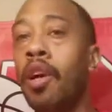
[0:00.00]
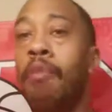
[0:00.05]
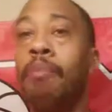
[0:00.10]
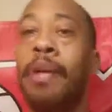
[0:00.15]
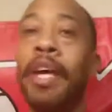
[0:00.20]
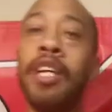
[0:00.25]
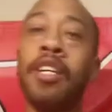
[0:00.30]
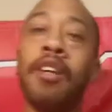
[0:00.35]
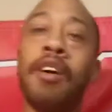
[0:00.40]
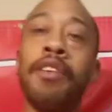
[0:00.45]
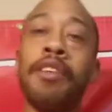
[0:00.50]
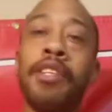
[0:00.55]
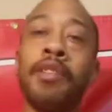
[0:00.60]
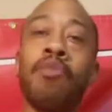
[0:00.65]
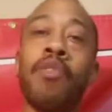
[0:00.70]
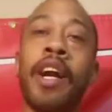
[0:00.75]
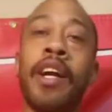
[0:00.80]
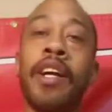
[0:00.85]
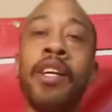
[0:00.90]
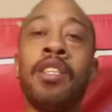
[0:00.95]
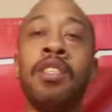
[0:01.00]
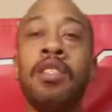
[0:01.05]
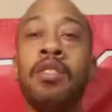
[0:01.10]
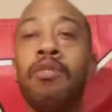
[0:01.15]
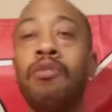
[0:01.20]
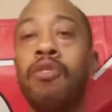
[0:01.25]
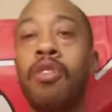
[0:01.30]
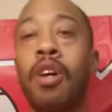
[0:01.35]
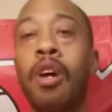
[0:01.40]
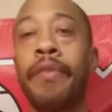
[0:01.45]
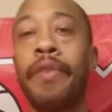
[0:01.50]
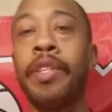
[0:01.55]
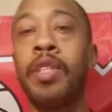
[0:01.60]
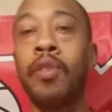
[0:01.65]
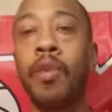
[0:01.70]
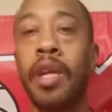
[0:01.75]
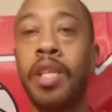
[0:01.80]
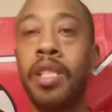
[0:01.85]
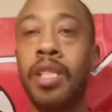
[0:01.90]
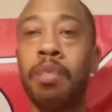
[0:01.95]
making all these records and doing all this
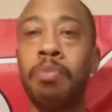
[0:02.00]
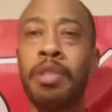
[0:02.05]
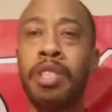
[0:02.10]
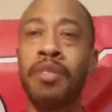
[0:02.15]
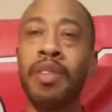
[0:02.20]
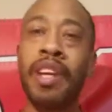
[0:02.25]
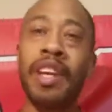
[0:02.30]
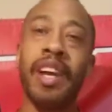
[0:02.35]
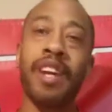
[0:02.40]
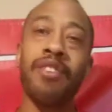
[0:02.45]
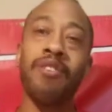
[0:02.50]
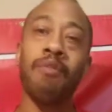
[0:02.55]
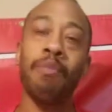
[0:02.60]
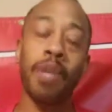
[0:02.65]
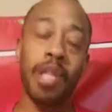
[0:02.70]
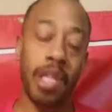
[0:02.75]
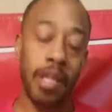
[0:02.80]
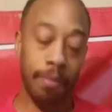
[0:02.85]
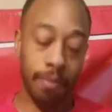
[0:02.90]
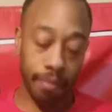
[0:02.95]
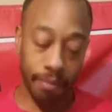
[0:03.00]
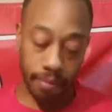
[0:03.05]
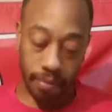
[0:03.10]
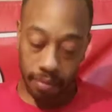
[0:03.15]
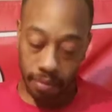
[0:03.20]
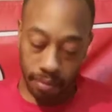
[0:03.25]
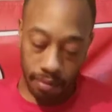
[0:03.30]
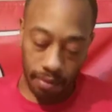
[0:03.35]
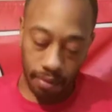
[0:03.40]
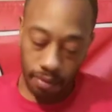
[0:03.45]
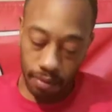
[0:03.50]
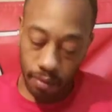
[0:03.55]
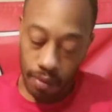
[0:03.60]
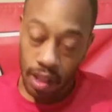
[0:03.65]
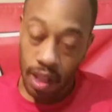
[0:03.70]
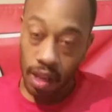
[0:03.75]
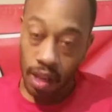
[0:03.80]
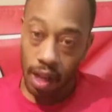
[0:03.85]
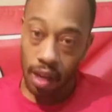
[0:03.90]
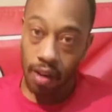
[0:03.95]
craziness, but you ain't got no money?
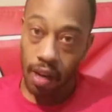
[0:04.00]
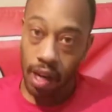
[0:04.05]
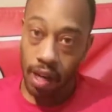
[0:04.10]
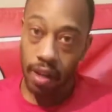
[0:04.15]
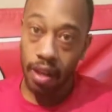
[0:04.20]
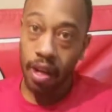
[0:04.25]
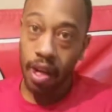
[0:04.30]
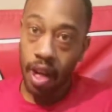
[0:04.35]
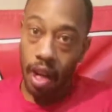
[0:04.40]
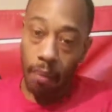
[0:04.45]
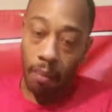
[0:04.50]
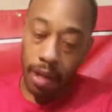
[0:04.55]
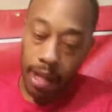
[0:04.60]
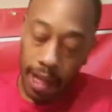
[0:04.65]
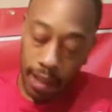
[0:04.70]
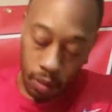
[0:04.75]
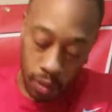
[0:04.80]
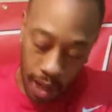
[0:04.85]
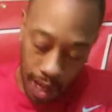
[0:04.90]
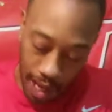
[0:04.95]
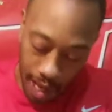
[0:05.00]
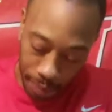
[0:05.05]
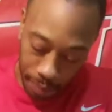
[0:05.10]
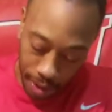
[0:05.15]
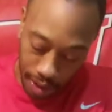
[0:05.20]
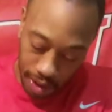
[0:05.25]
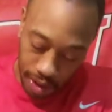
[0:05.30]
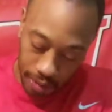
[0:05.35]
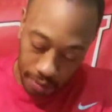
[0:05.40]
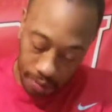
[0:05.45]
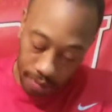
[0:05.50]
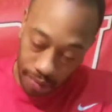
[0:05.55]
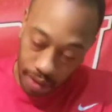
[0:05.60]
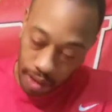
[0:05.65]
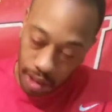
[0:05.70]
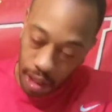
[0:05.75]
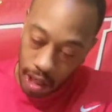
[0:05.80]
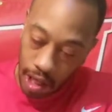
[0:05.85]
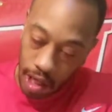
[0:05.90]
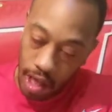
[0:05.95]
All right? But that's what happens.
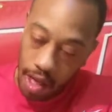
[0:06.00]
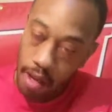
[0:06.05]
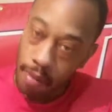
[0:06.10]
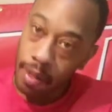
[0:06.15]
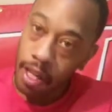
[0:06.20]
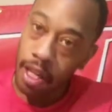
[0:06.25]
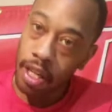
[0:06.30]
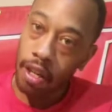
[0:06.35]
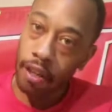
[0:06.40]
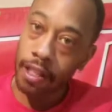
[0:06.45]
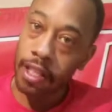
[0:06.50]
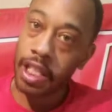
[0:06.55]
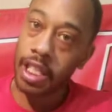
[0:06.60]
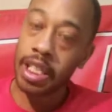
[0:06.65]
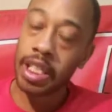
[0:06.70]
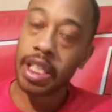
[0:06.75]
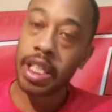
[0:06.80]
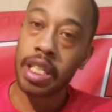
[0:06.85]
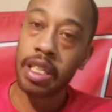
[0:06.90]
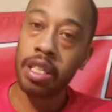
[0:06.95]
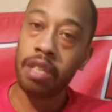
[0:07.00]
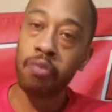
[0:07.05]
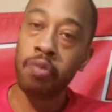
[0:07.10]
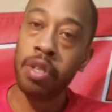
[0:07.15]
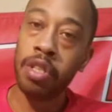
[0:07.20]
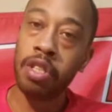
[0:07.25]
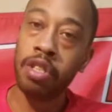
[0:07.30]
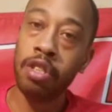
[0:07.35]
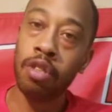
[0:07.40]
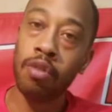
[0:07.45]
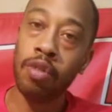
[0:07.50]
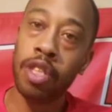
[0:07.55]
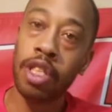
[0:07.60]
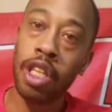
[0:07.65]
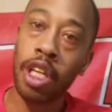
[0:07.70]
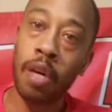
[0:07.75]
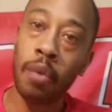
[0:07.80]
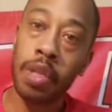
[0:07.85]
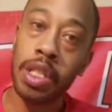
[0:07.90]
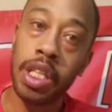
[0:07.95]
When you do a
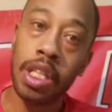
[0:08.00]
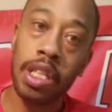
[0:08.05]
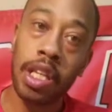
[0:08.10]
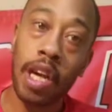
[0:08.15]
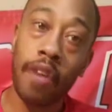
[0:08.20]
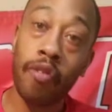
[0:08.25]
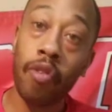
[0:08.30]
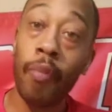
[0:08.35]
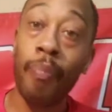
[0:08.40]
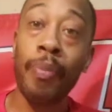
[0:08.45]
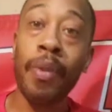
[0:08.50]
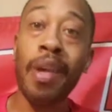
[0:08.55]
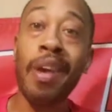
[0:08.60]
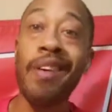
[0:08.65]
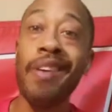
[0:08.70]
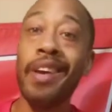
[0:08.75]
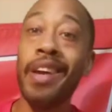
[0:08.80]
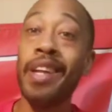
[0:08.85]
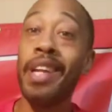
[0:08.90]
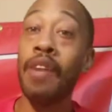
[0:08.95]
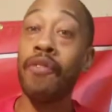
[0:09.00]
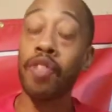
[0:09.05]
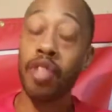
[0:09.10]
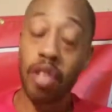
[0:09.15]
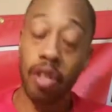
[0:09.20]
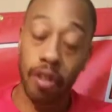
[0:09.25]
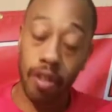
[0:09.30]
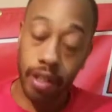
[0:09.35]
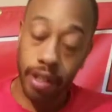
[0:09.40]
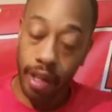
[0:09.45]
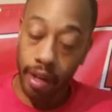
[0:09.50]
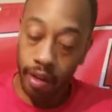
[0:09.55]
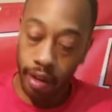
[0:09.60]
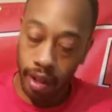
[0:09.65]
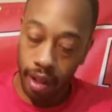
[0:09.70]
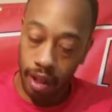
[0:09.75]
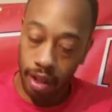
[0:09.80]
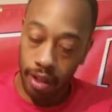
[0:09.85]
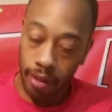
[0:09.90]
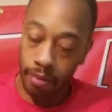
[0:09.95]
deal with the devil, it never turns
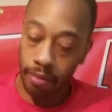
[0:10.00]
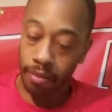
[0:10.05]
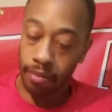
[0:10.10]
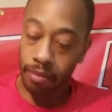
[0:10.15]
out good.